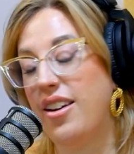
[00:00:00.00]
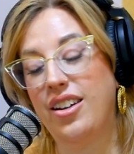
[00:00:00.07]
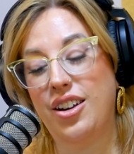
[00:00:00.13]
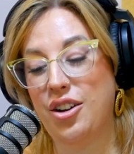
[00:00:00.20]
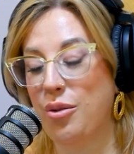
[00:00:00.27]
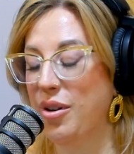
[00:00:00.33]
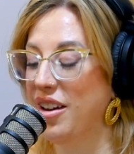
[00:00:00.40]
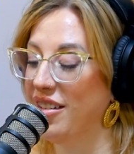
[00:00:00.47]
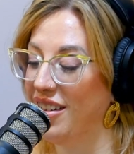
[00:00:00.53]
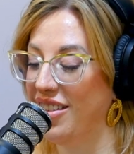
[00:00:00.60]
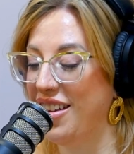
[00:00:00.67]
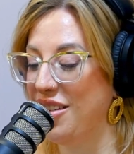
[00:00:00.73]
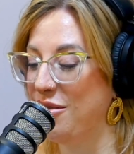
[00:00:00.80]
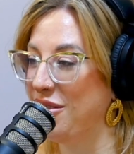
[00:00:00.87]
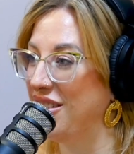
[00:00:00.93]
And you know what?
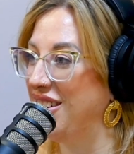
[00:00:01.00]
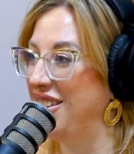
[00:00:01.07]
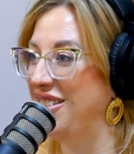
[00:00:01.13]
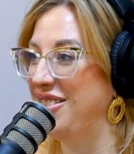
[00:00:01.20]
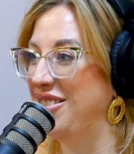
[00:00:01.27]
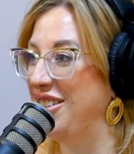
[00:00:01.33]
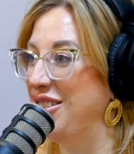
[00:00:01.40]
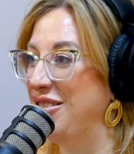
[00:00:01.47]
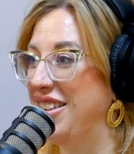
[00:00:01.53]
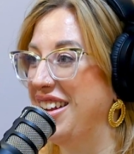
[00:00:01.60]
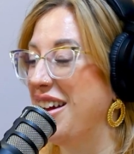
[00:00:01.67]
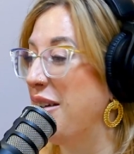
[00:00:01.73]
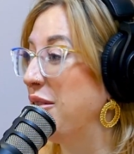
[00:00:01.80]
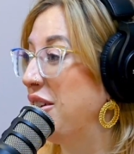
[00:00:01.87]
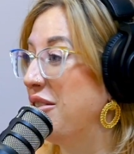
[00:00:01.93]
And that's what you
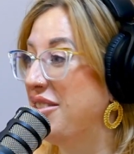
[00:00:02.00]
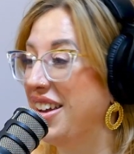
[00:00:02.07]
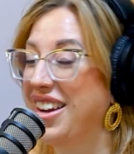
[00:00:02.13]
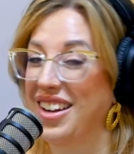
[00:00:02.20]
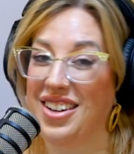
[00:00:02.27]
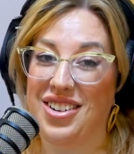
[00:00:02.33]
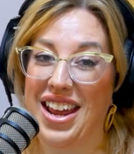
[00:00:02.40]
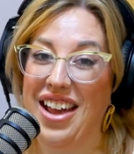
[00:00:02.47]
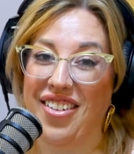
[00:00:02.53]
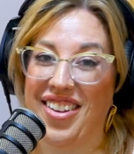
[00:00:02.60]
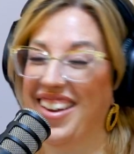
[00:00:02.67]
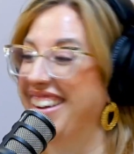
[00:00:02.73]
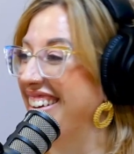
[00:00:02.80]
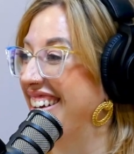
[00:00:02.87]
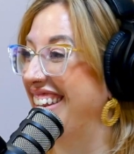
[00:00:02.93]
did. You did it. You nailed
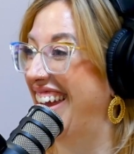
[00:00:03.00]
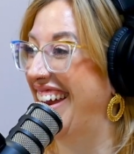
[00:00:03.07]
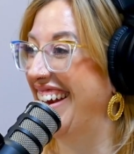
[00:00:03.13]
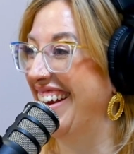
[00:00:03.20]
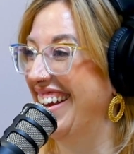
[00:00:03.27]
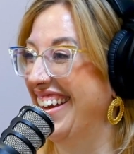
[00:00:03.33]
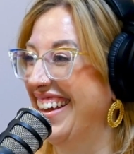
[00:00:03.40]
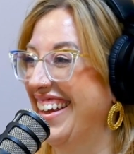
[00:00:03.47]
it. You're like,